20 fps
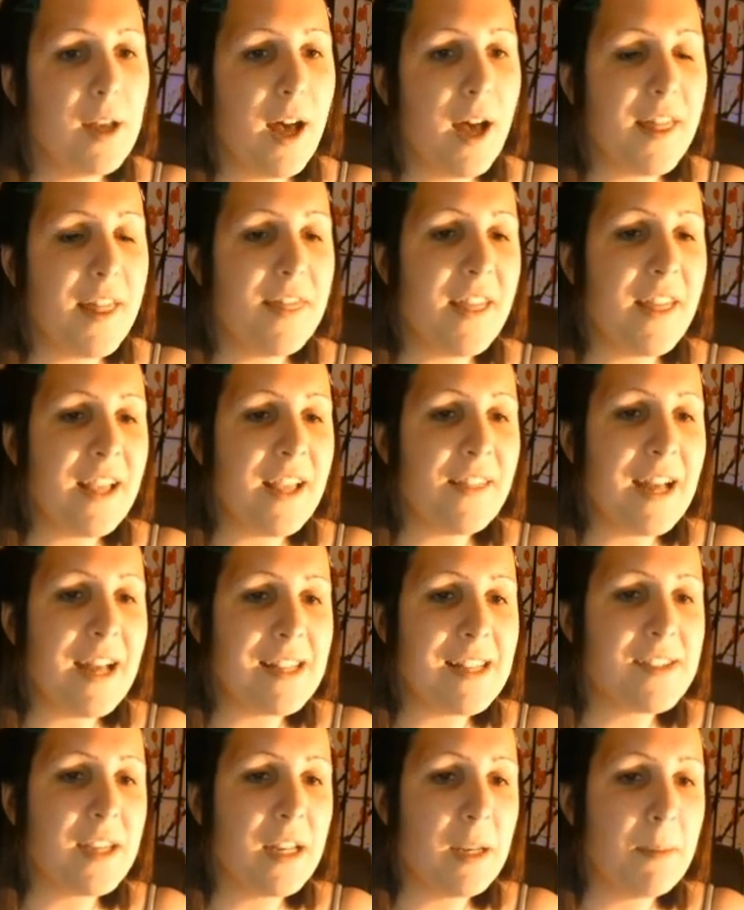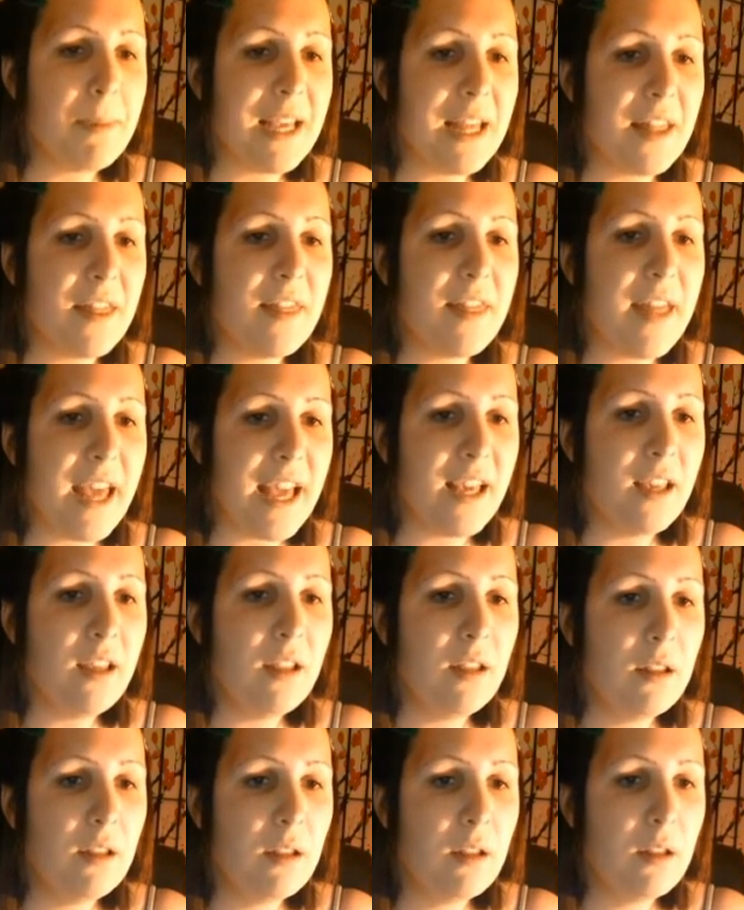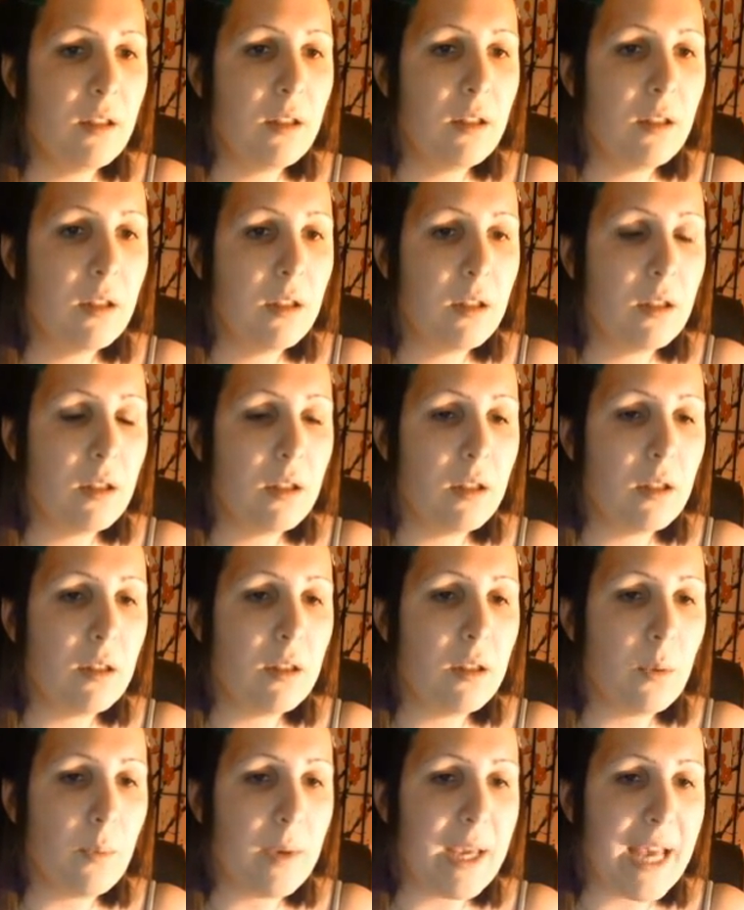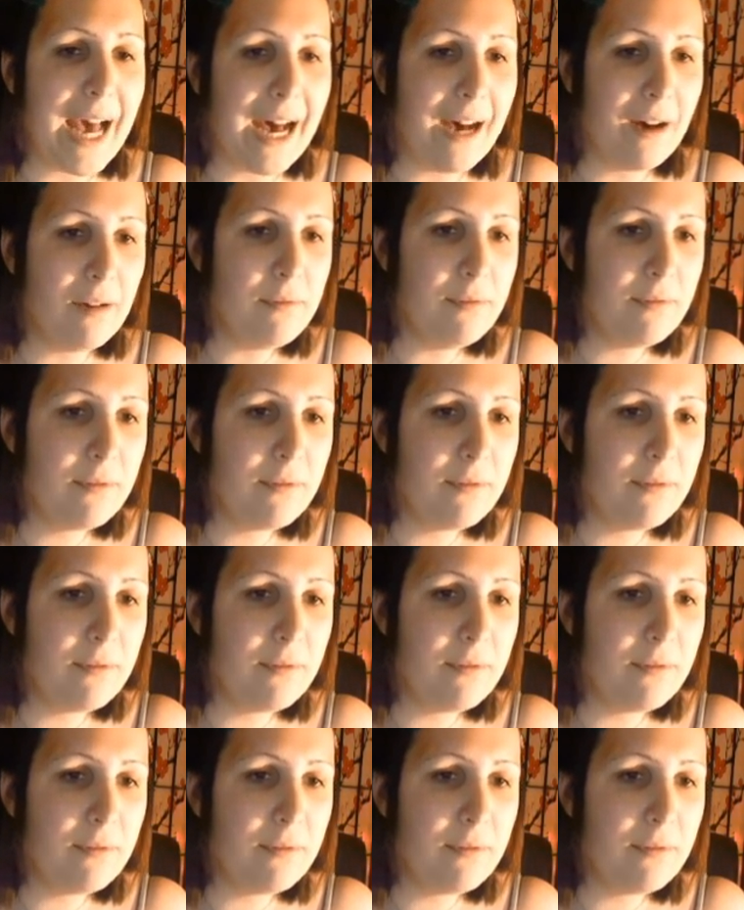I think that's going to be a thing that we have.